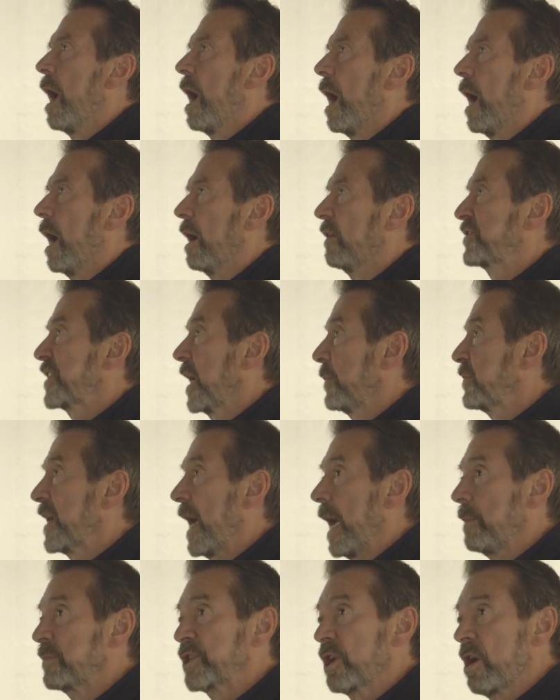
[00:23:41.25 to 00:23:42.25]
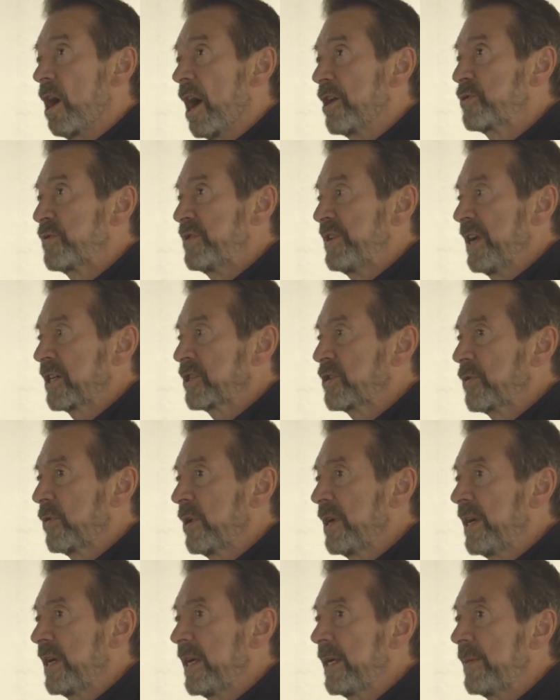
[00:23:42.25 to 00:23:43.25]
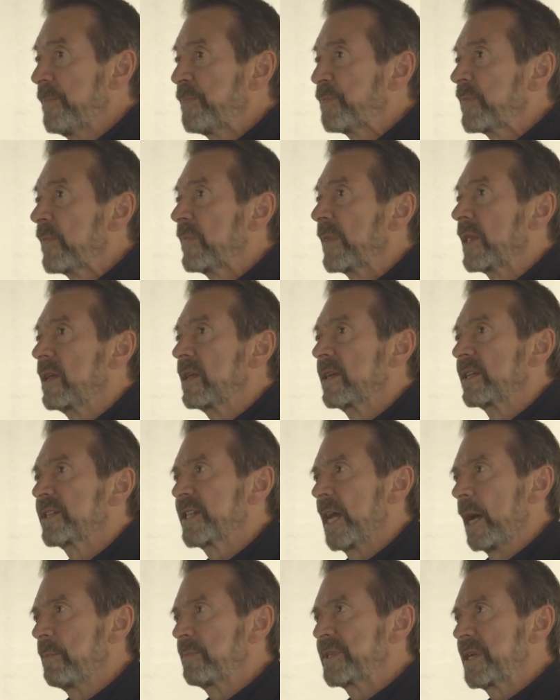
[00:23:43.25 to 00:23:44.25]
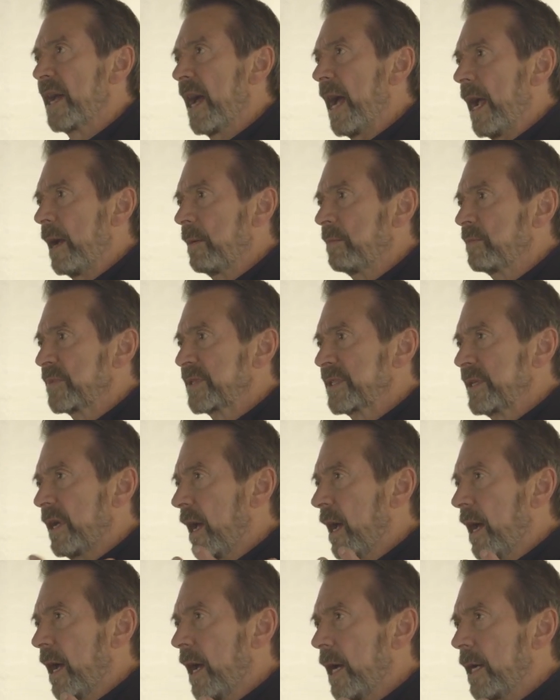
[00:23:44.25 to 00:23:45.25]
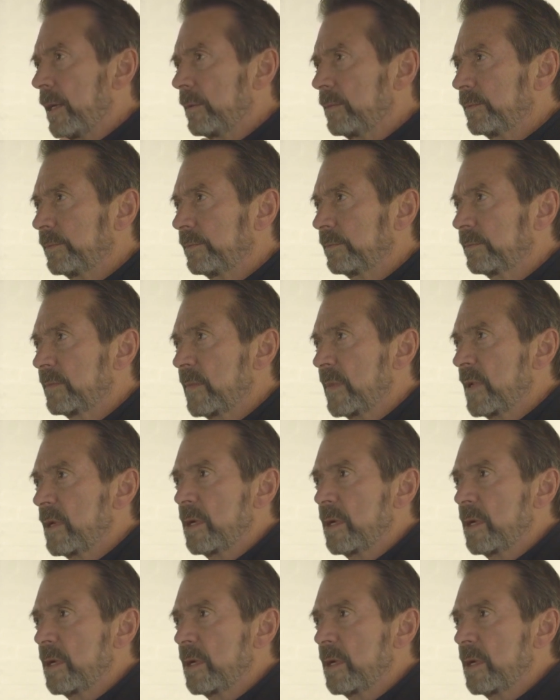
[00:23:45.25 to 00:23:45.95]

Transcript: of sometimes contradictory, sometimes um,